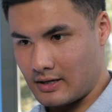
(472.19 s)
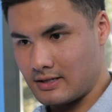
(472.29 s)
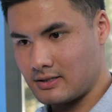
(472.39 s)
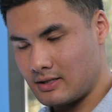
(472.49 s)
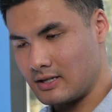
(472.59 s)

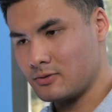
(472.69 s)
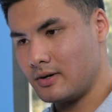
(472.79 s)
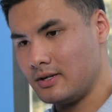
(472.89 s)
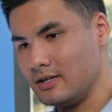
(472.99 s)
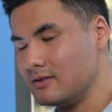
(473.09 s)
That that's
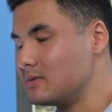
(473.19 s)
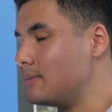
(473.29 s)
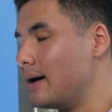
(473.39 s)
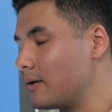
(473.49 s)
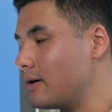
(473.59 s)
where he gives me a
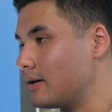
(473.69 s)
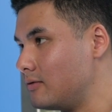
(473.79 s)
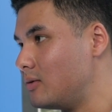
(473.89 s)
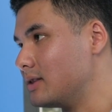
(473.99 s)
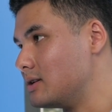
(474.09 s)
background
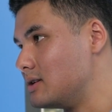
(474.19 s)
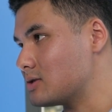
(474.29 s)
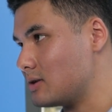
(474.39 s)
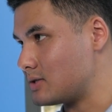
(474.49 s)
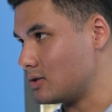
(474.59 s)
of what the
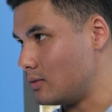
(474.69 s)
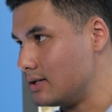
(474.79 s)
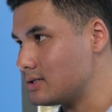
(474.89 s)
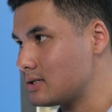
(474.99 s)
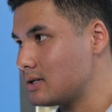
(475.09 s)
description
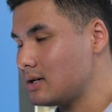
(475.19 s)
was,